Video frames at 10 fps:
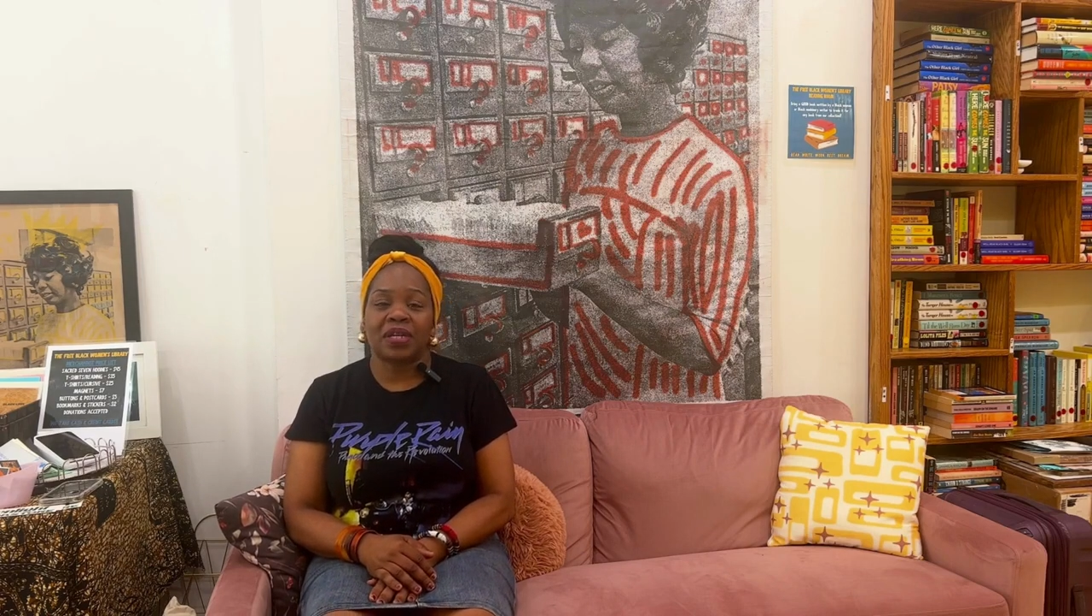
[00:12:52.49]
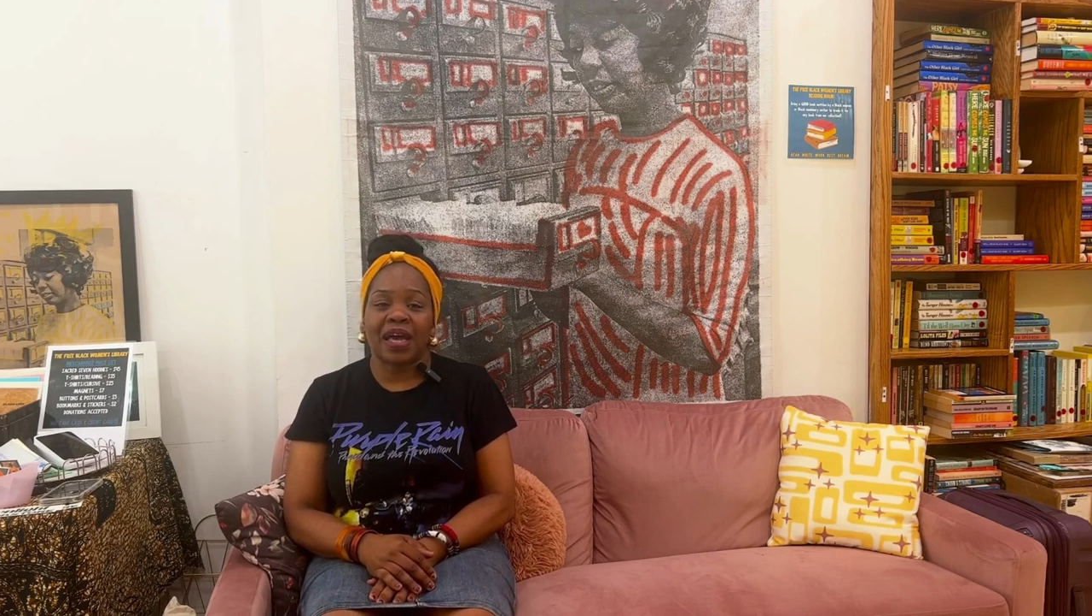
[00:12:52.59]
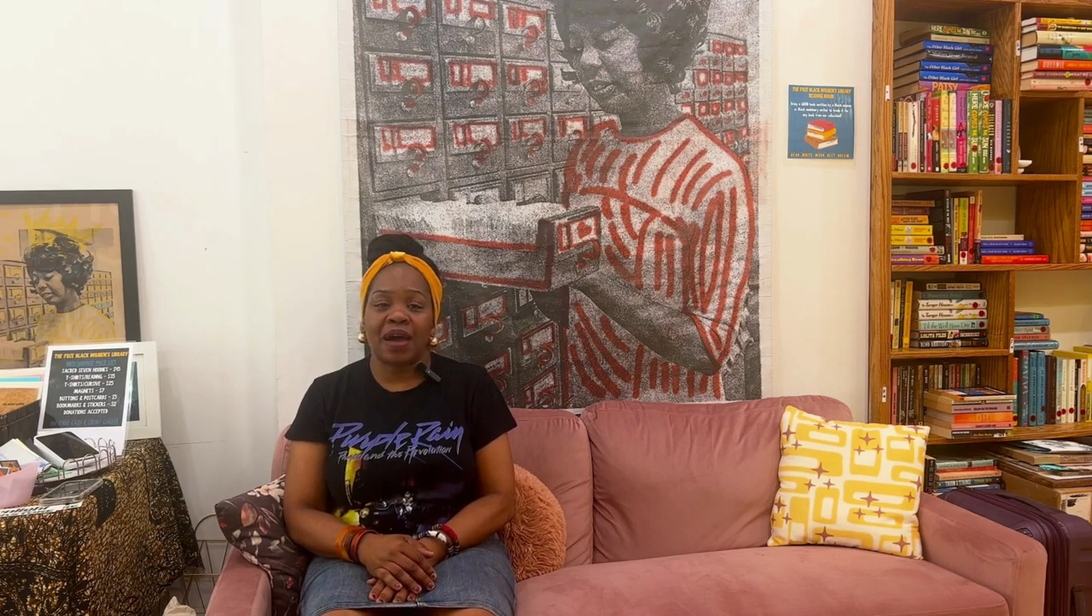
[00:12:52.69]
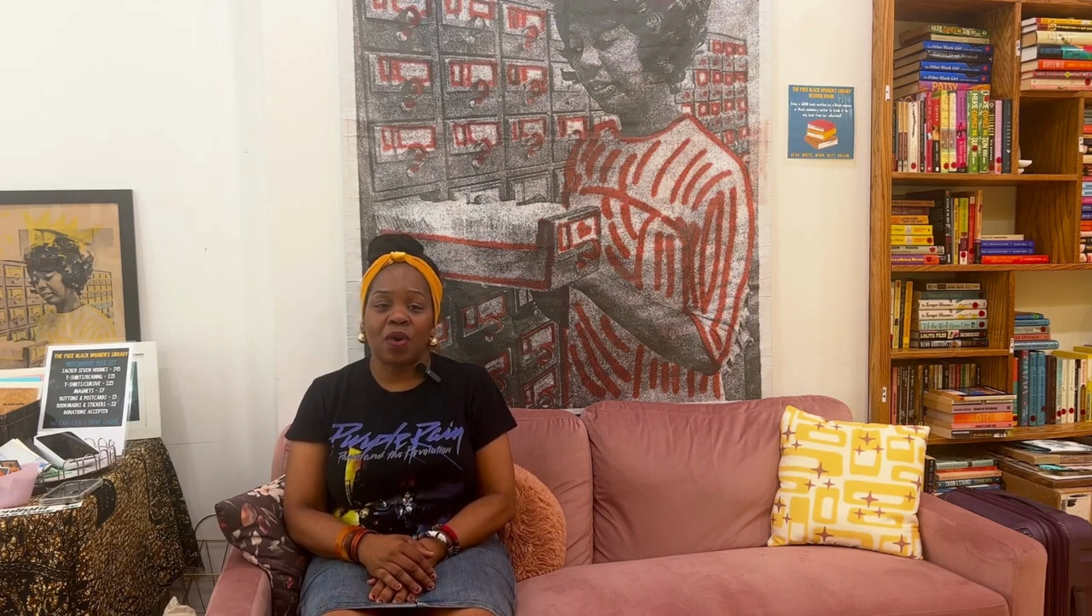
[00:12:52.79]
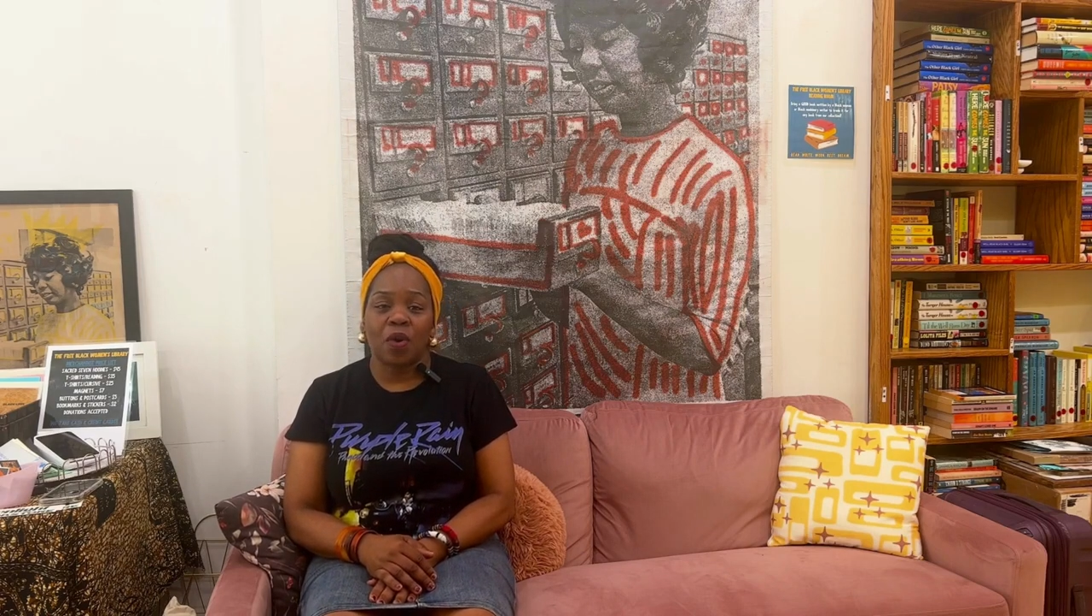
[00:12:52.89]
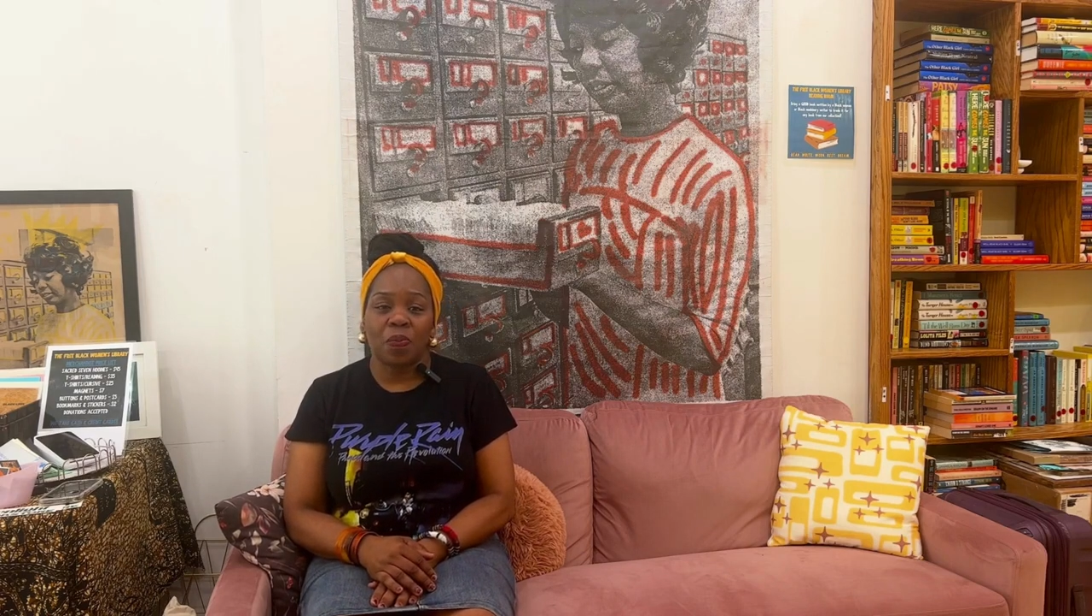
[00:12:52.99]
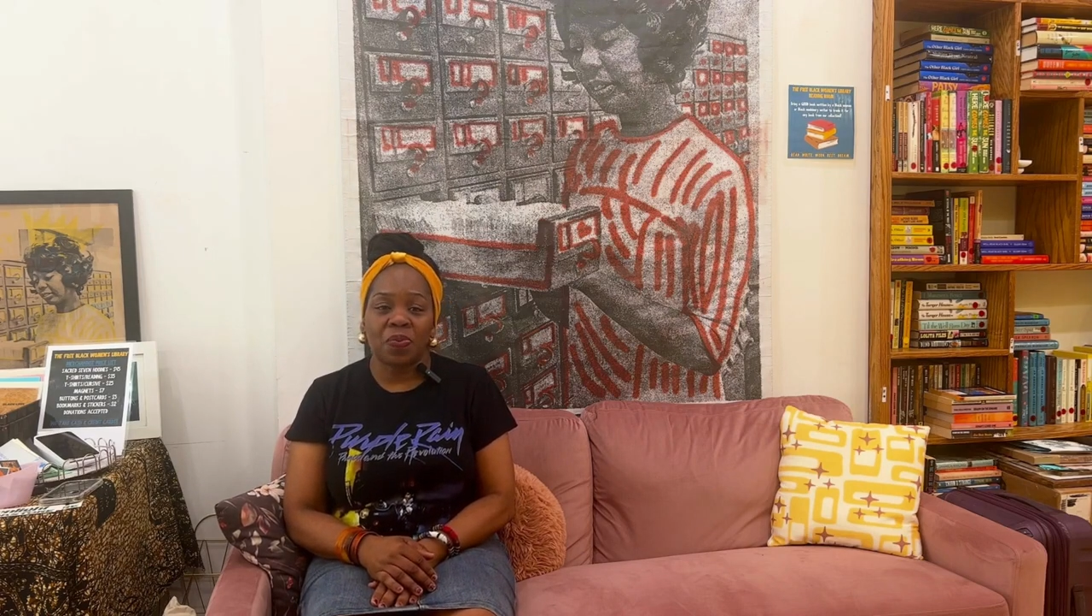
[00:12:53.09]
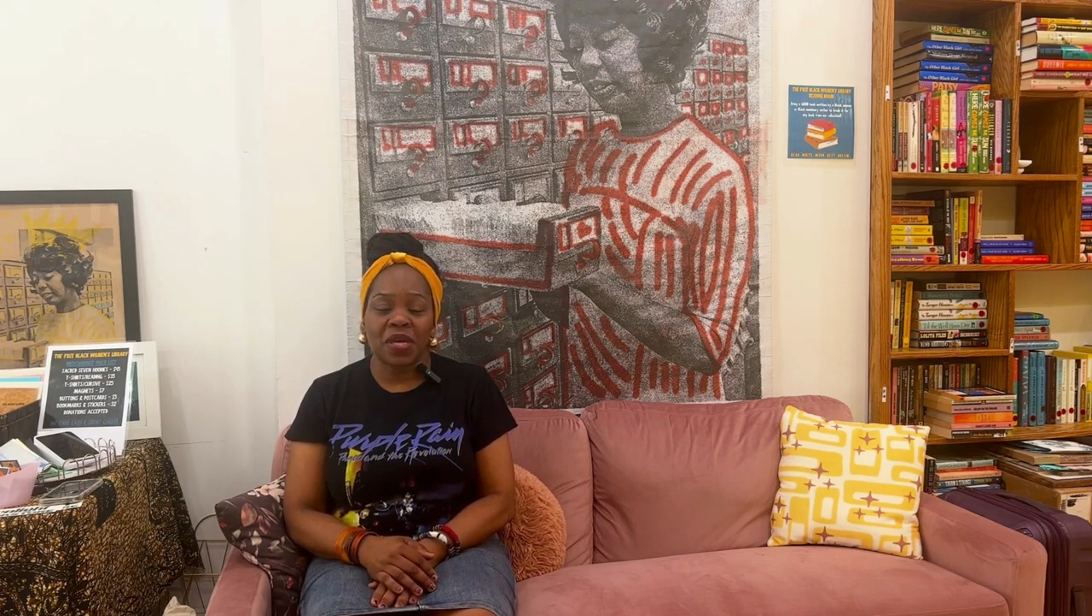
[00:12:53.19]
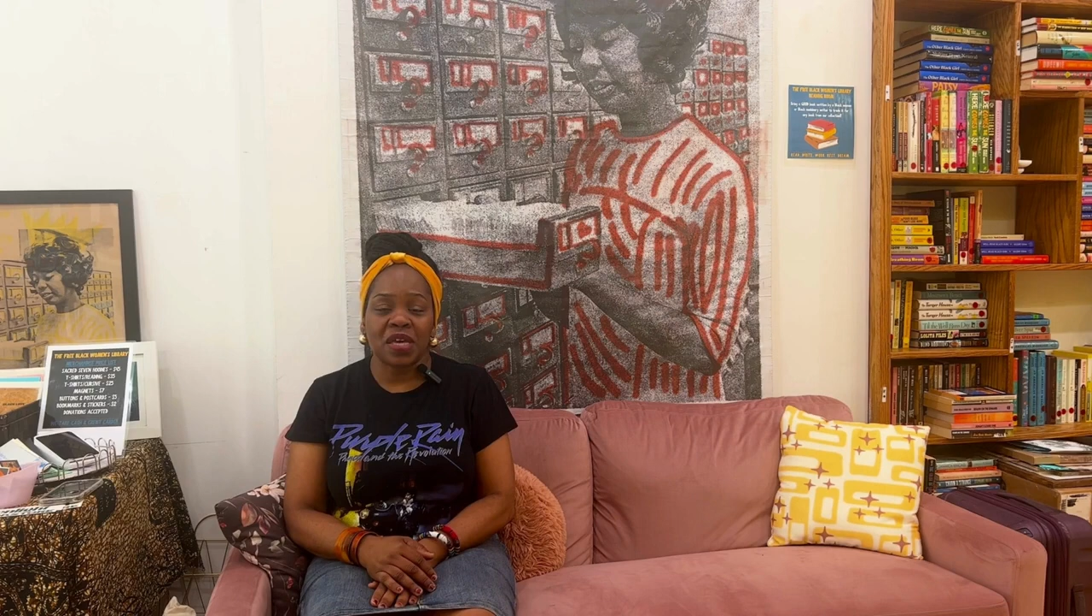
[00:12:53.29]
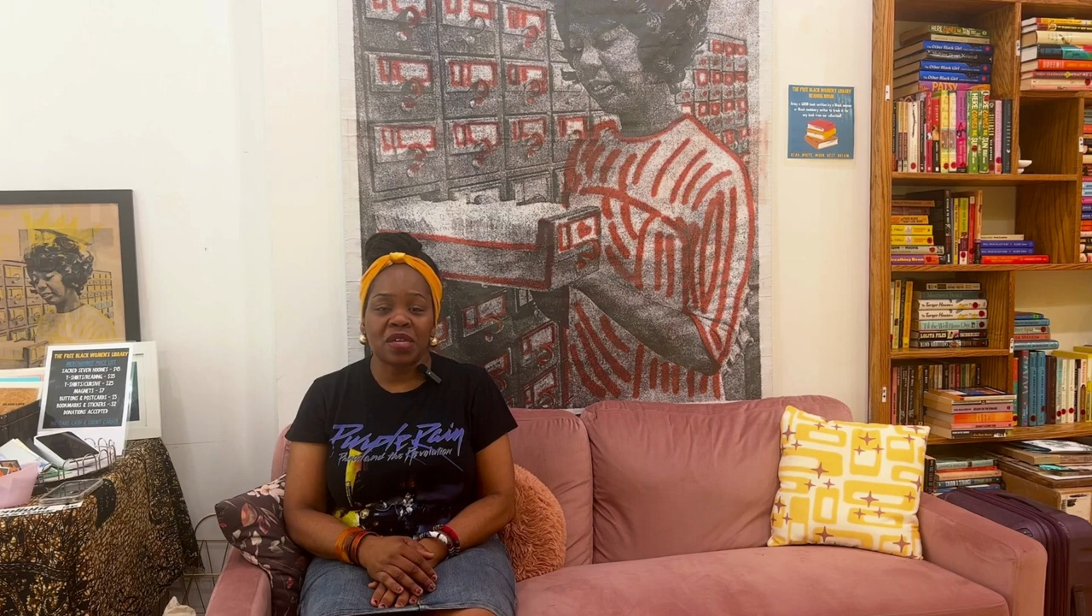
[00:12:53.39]
now
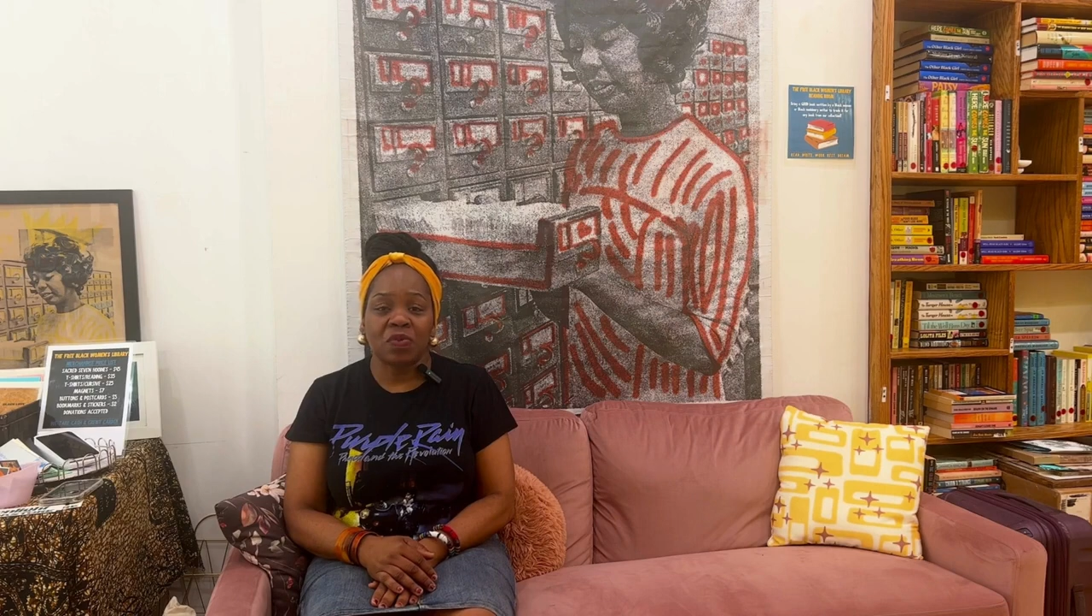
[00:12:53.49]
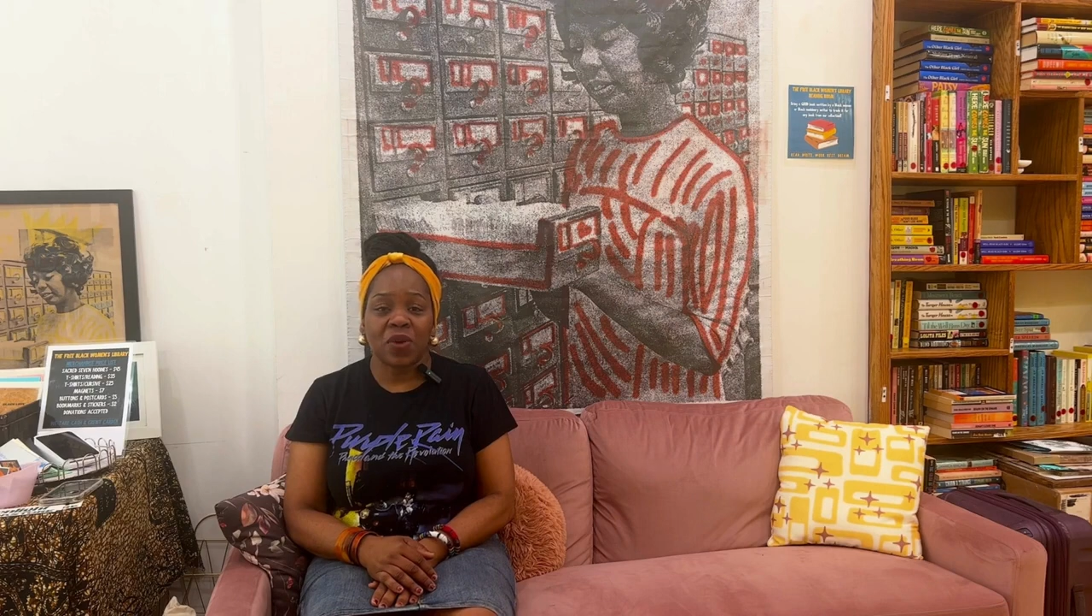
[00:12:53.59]
open